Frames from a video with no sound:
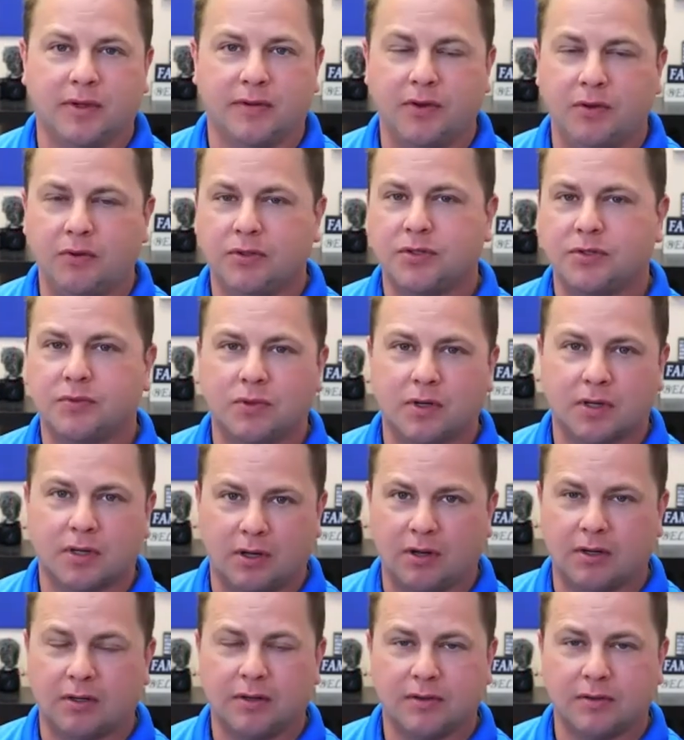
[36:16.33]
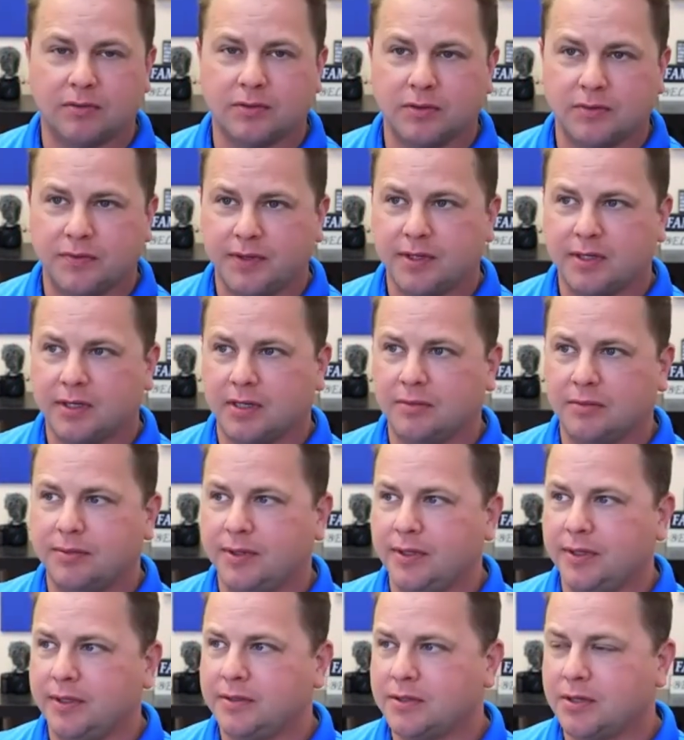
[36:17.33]
If you just want to call another roofing
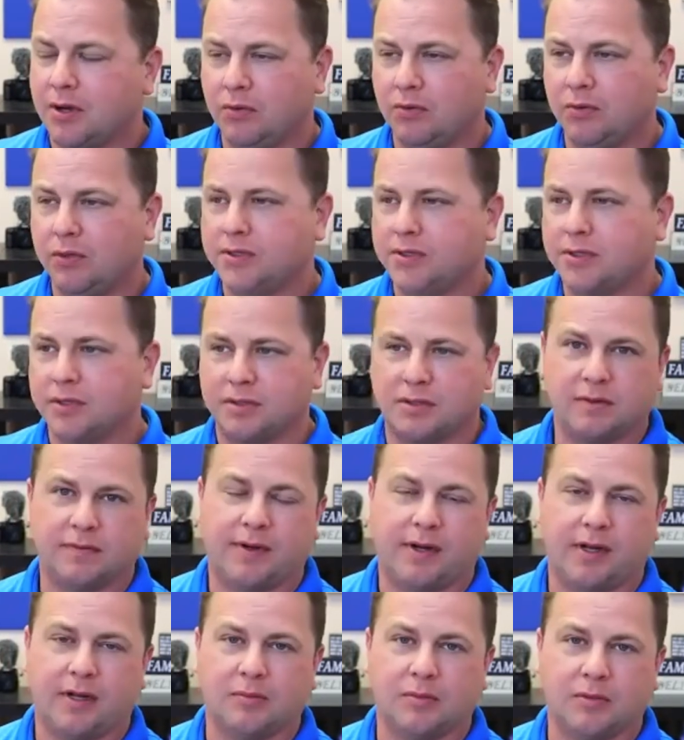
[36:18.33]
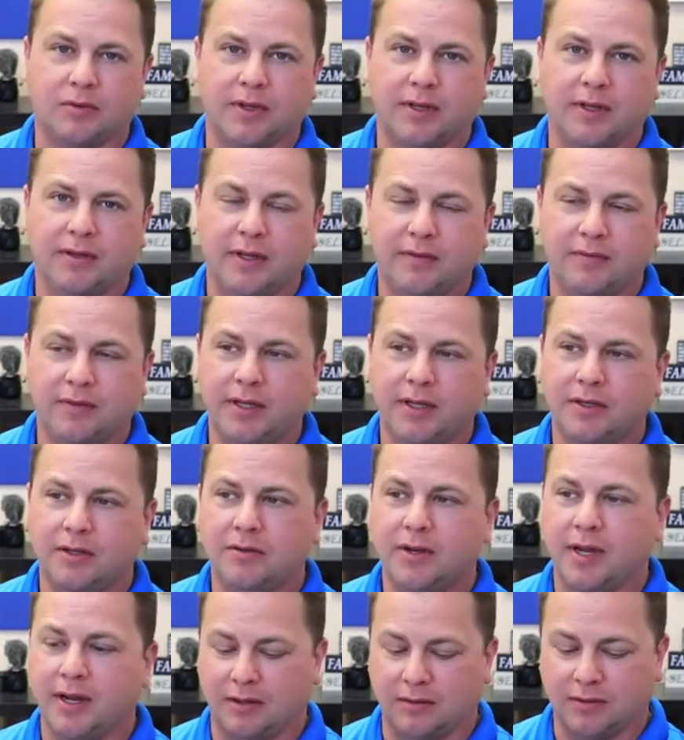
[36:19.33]
company, totally justifiable. They've let
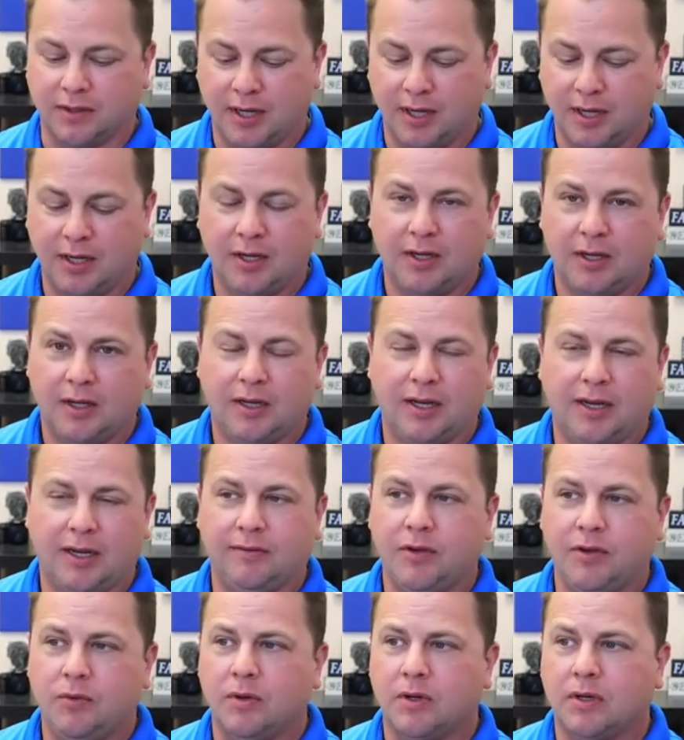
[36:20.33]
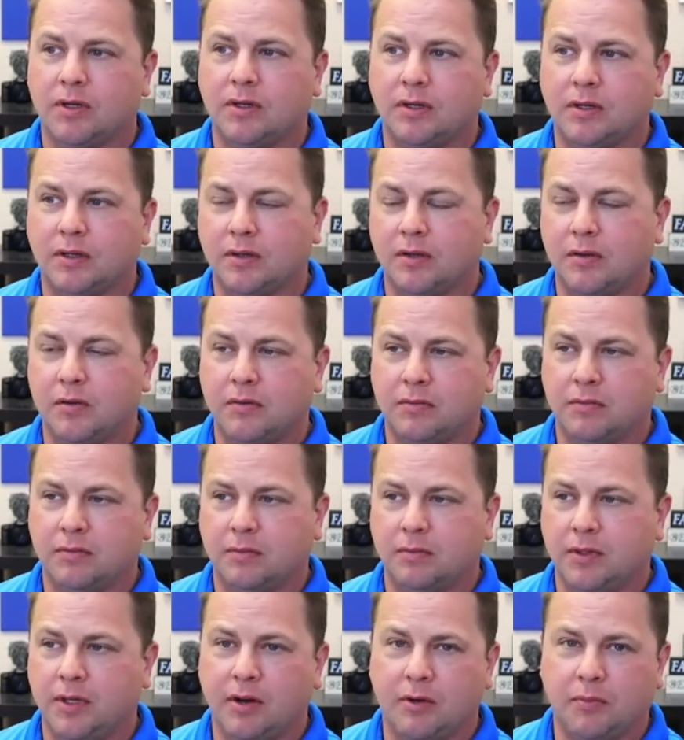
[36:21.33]
you down. If you want to
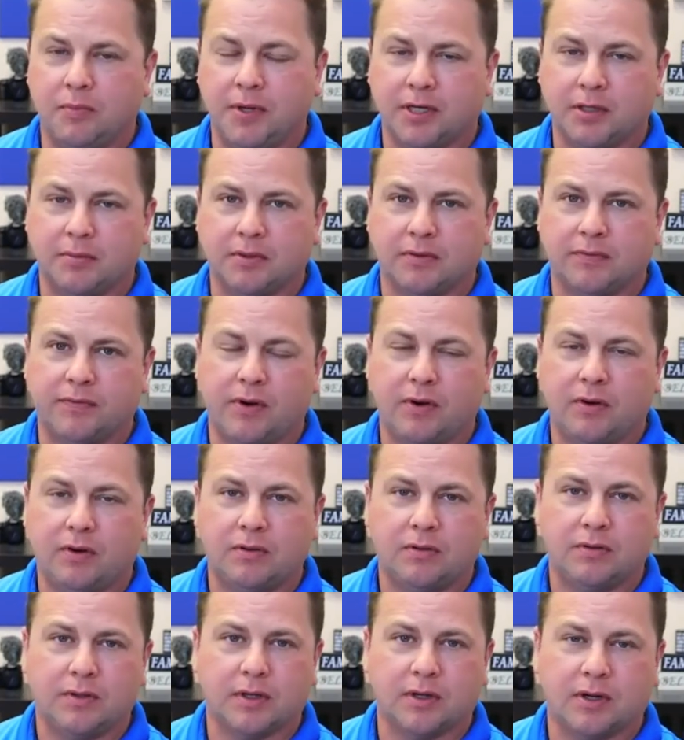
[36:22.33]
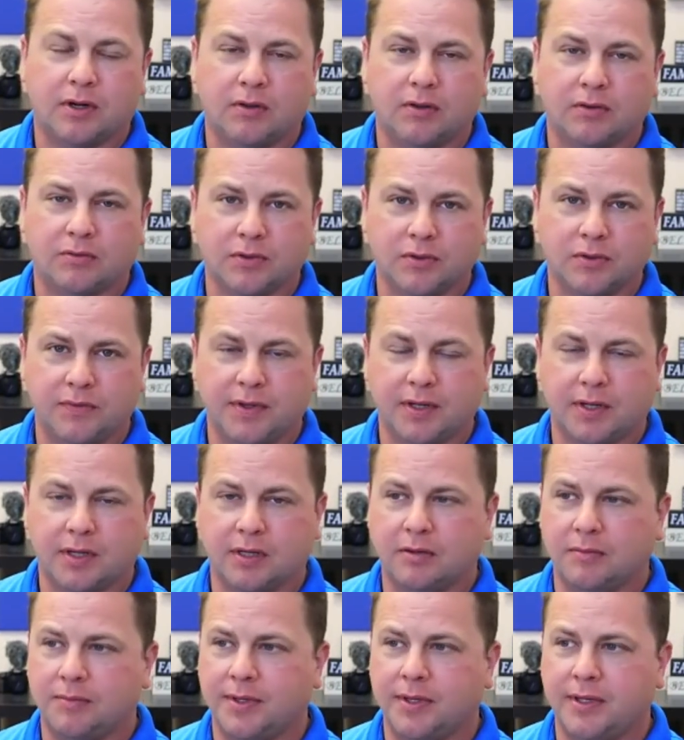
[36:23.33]
pick up the phone and call the roofing
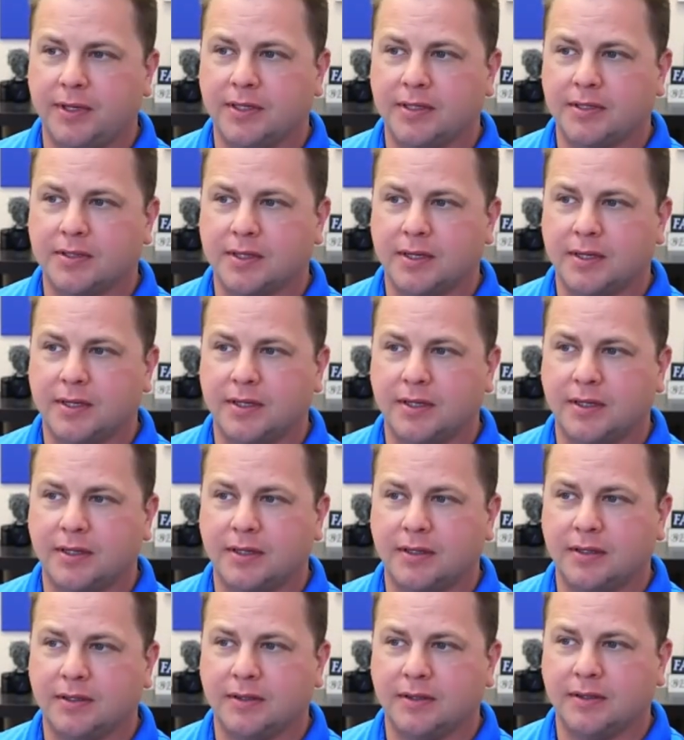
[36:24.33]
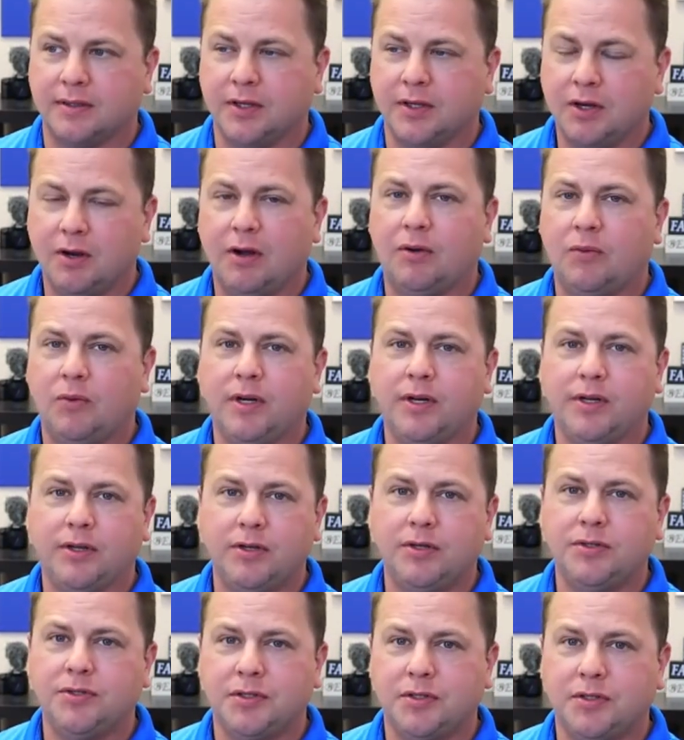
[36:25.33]
company and say, I want to
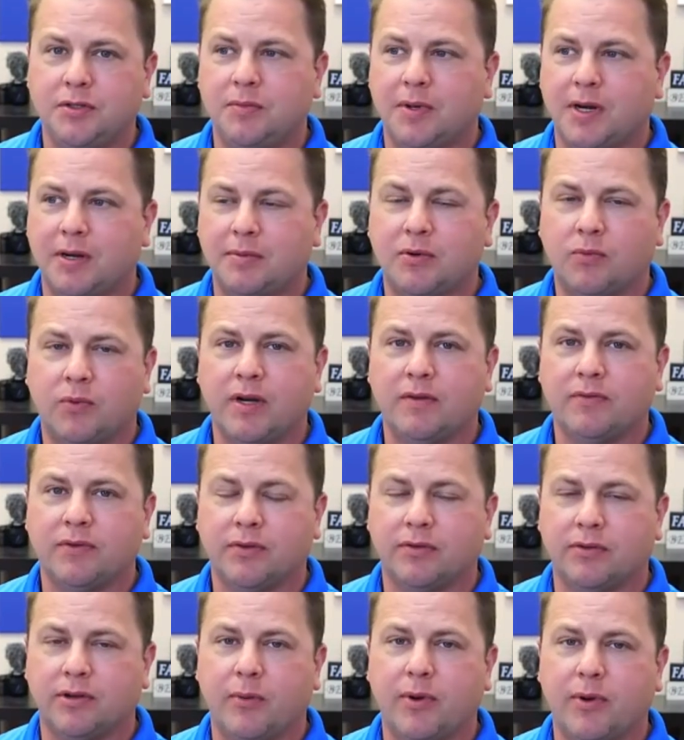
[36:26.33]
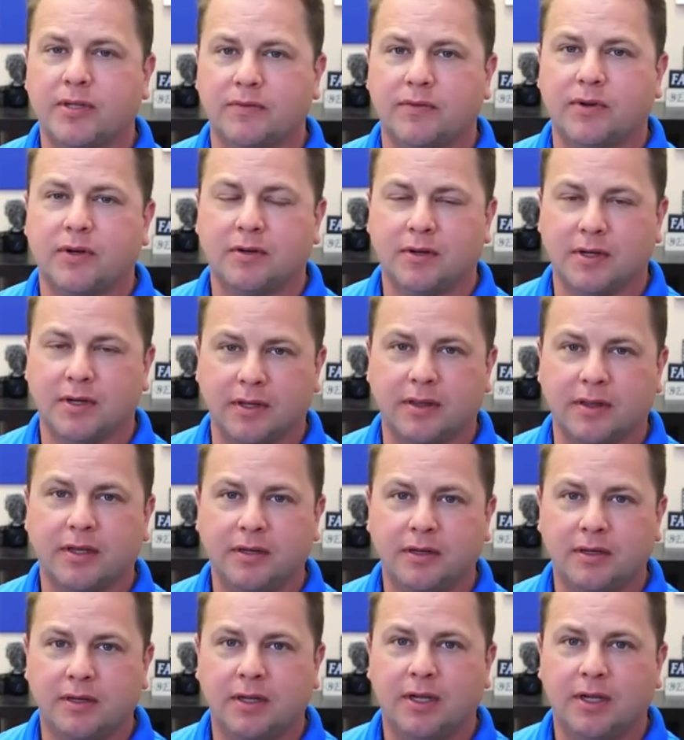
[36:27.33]
use you, but I've been waiting for three weeks. I've heard nothing.